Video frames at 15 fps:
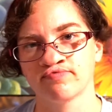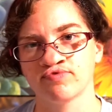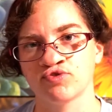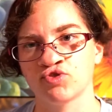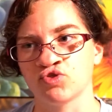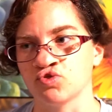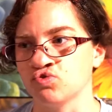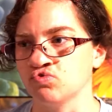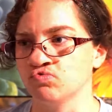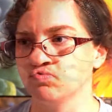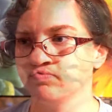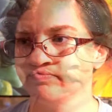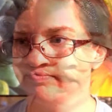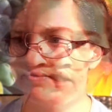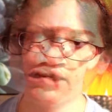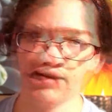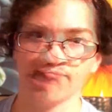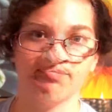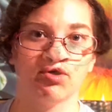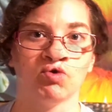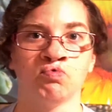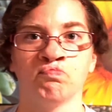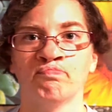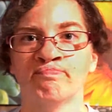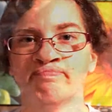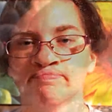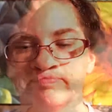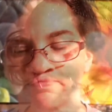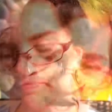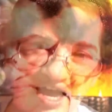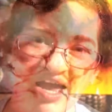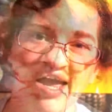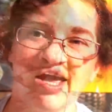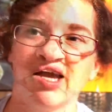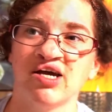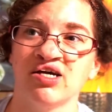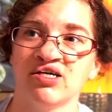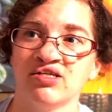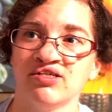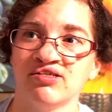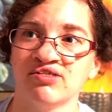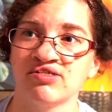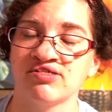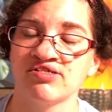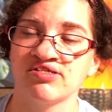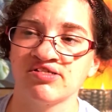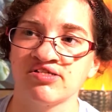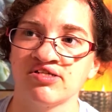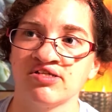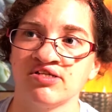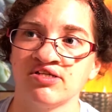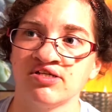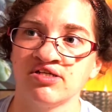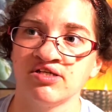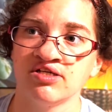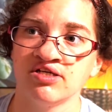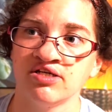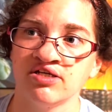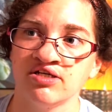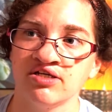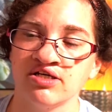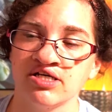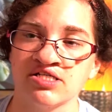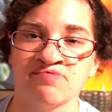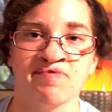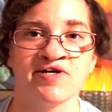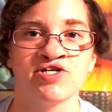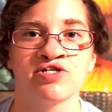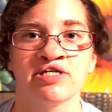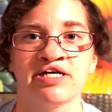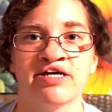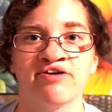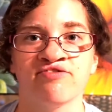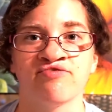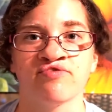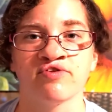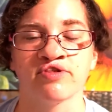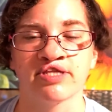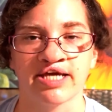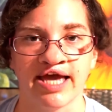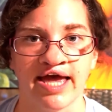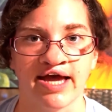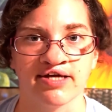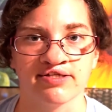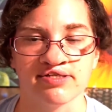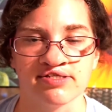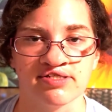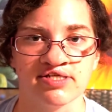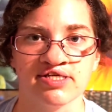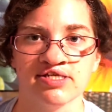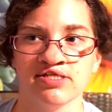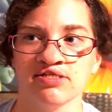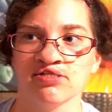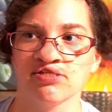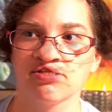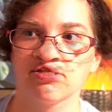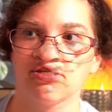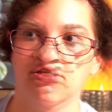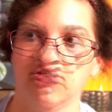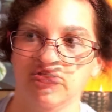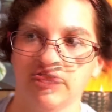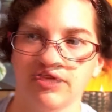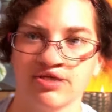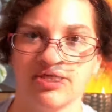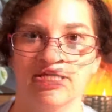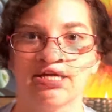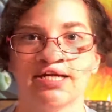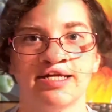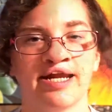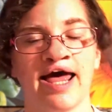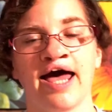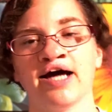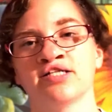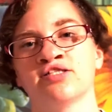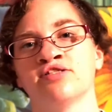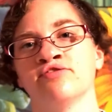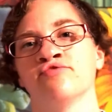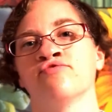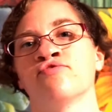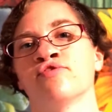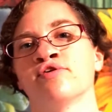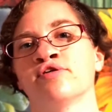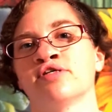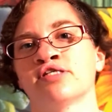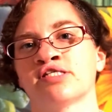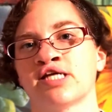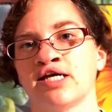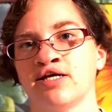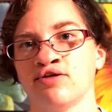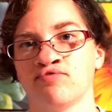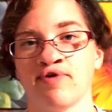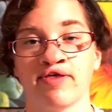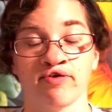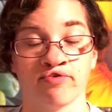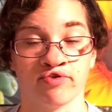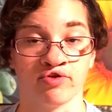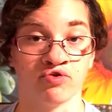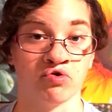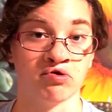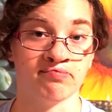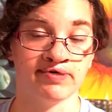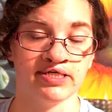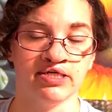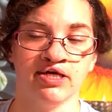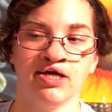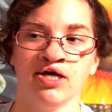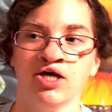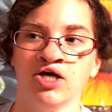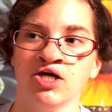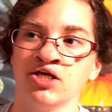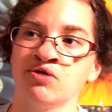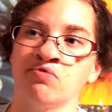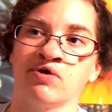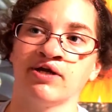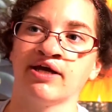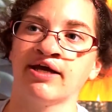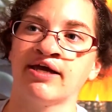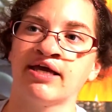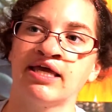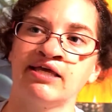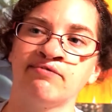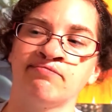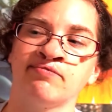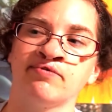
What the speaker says: to bloom. And especially if the cactus is in an active state rather than dormant, you want to keep